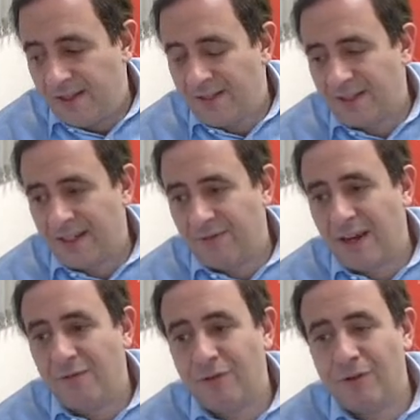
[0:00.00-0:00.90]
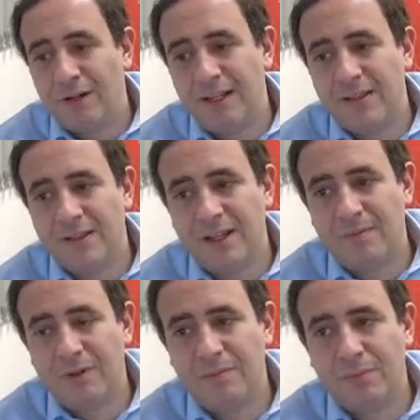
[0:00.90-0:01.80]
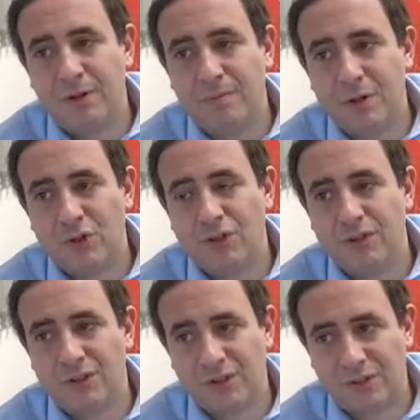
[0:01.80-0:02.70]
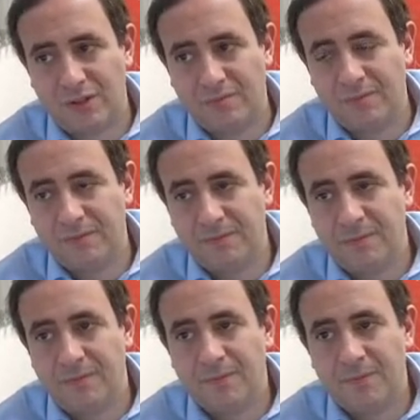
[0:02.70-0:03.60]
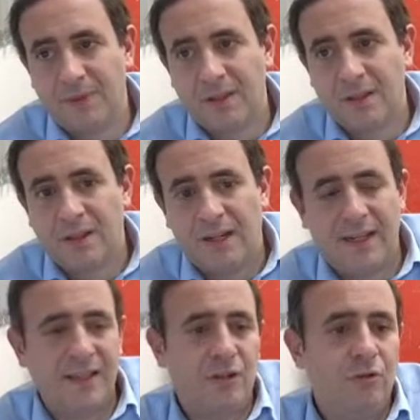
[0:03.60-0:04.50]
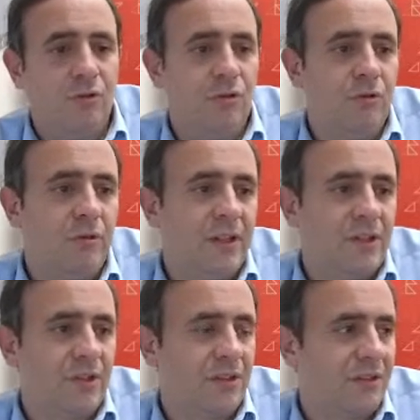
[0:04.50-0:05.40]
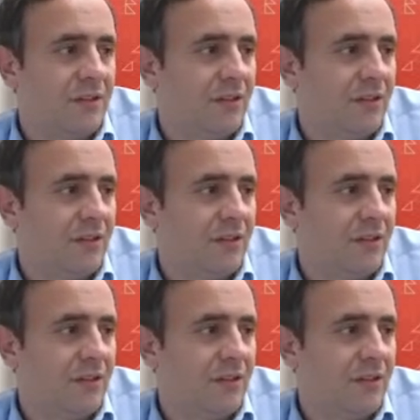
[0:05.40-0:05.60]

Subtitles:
things. Like if everyone ends up in a permission system, I think you do risk